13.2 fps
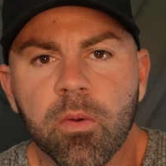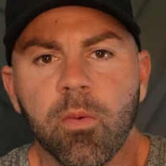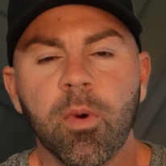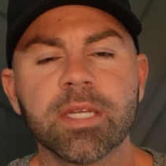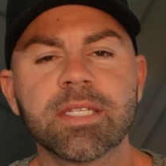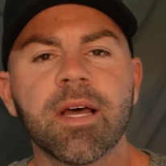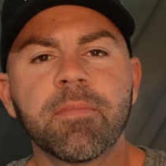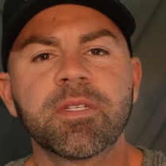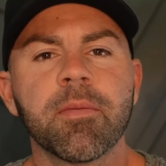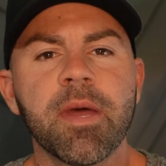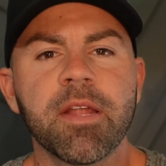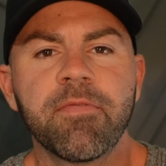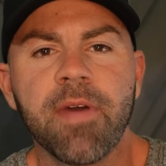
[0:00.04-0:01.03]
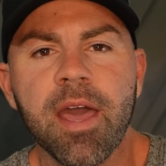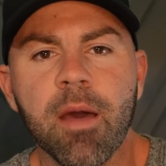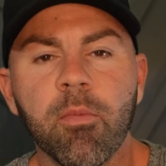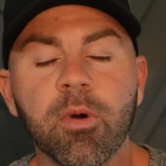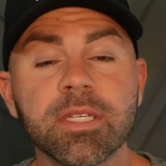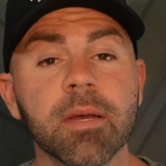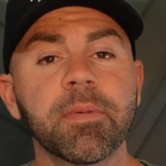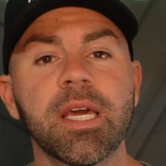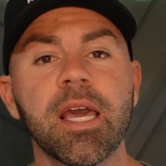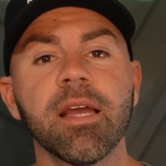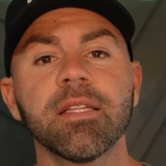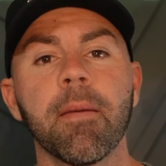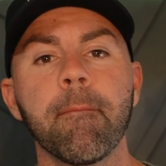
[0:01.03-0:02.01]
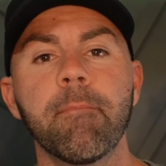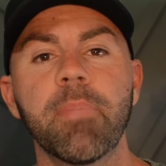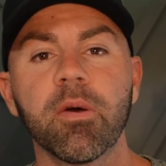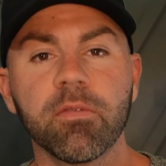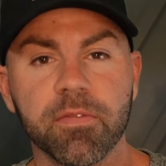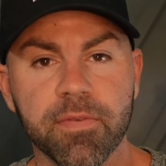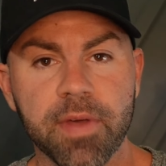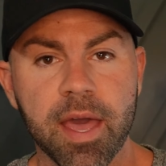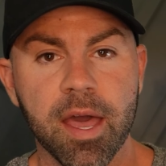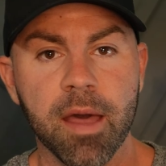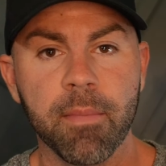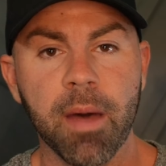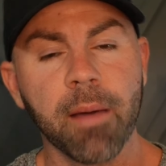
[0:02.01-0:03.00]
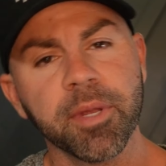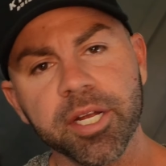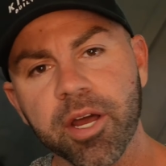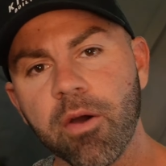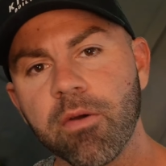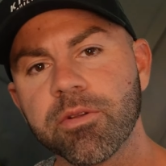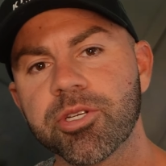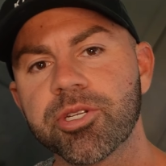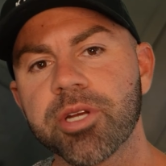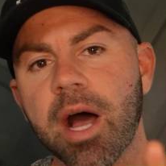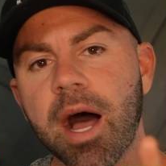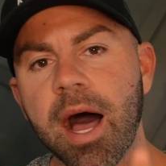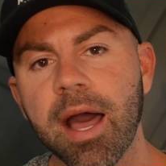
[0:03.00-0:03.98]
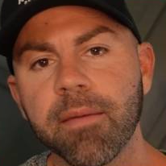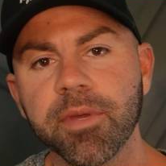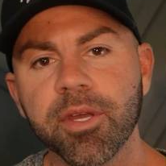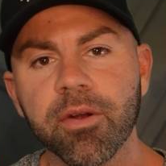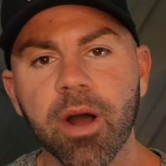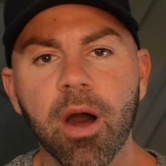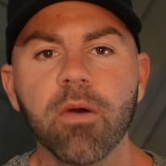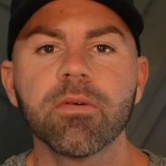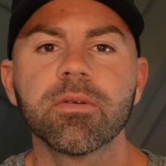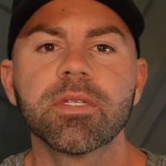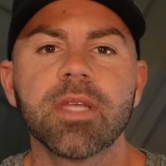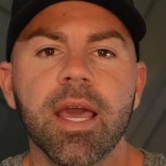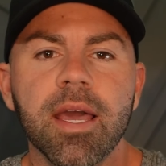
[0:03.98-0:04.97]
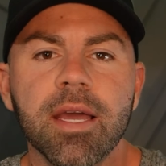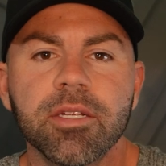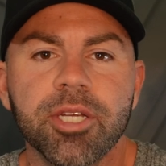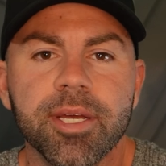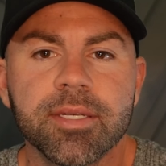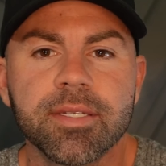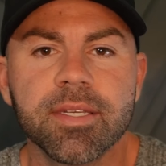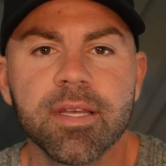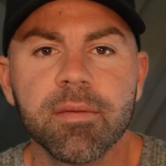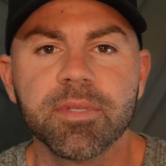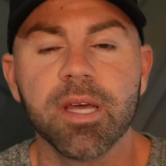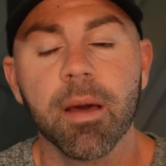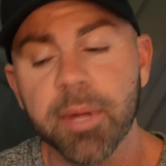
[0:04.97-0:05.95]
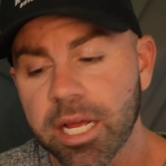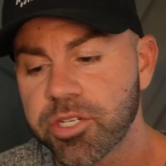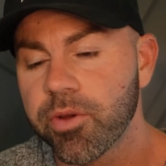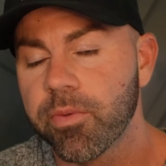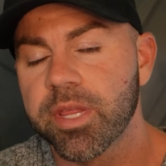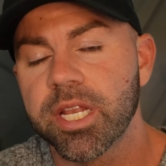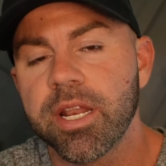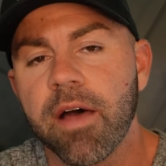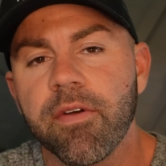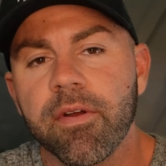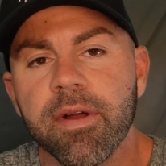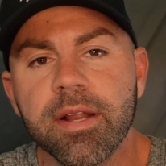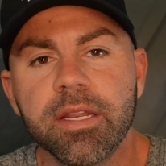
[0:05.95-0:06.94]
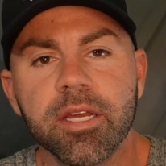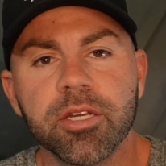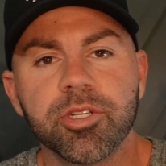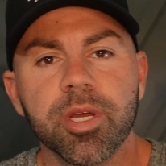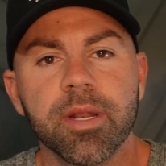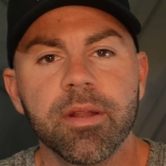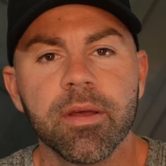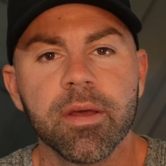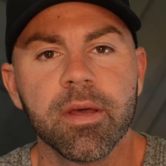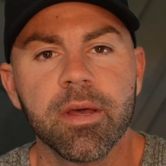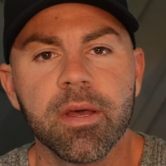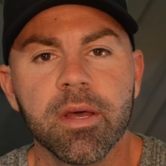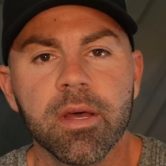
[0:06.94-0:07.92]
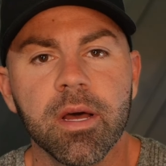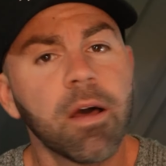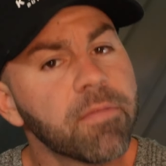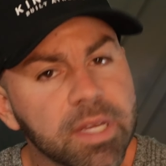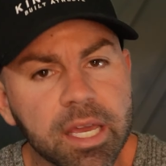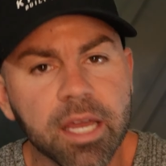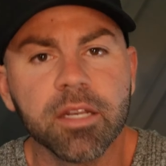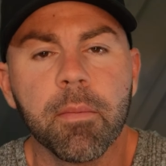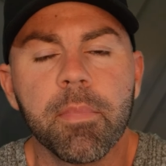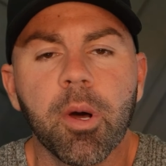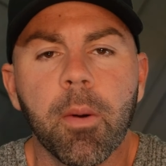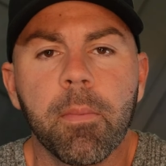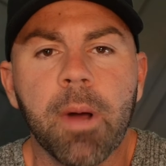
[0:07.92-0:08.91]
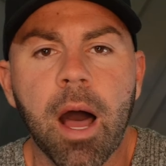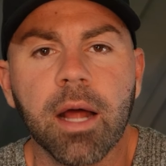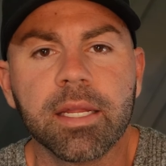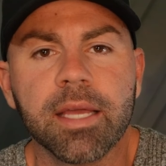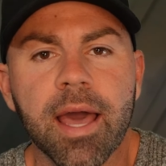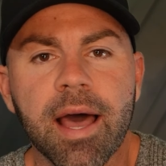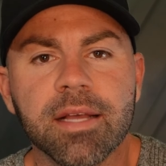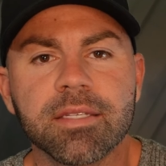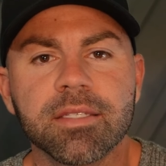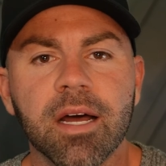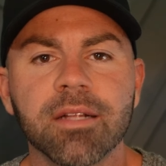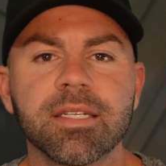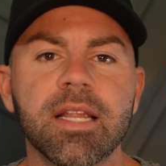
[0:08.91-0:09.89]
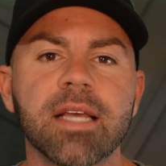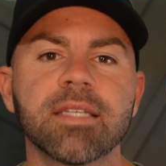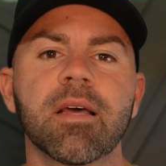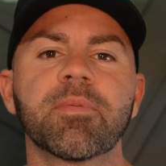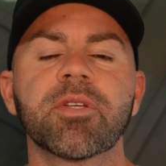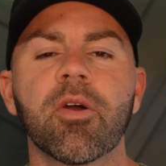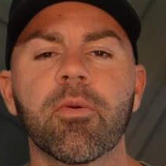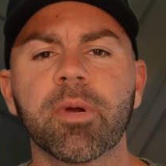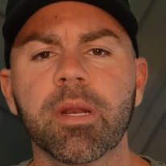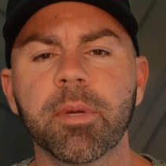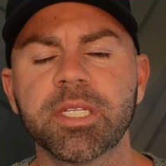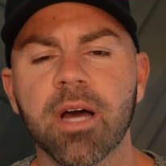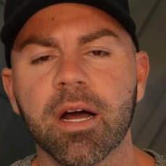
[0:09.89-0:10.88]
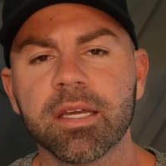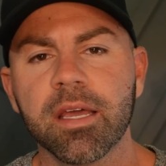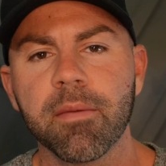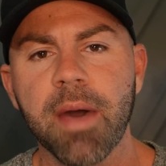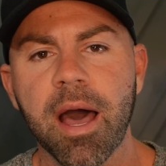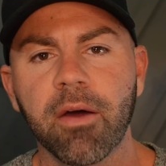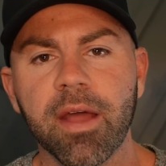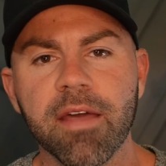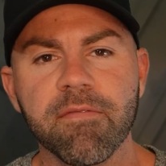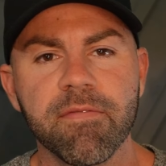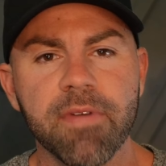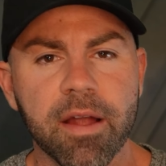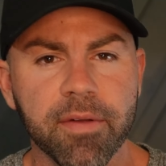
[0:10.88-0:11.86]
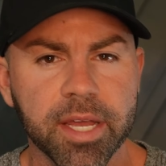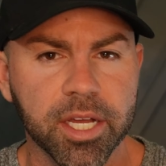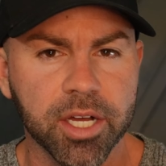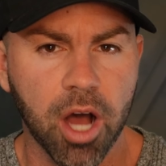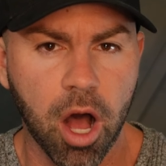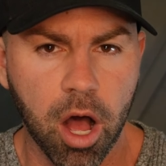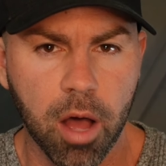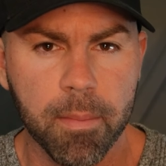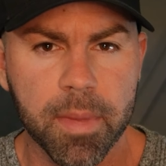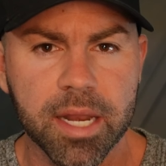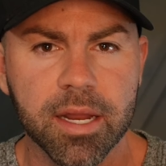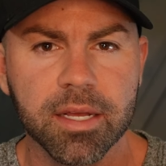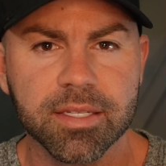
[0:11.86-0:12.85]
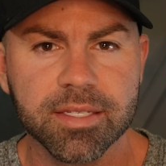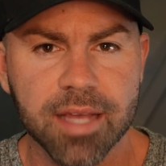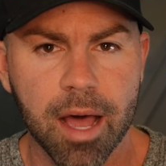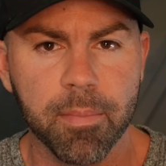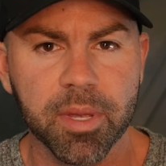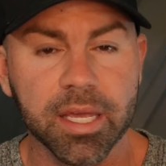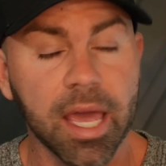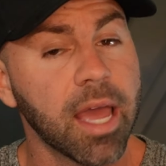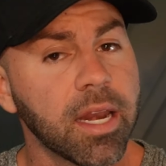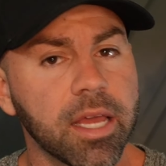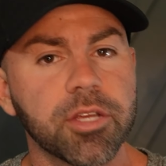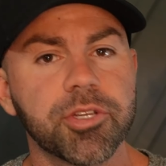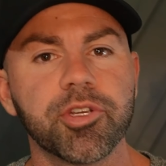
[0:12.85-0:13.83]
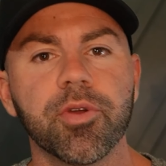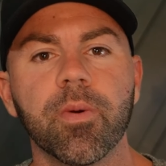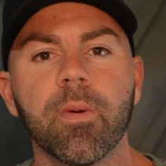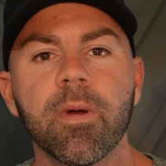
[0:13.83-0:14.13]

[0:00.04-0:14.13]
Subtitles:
What's up, Cement fam? What's up, Kingdom Built fam? I'm your coach. I'm your host, AJ Sims, coming at you with another edition of the Kingdom Built podcast. On today's episode, we're going to be talking about a very common topic and issue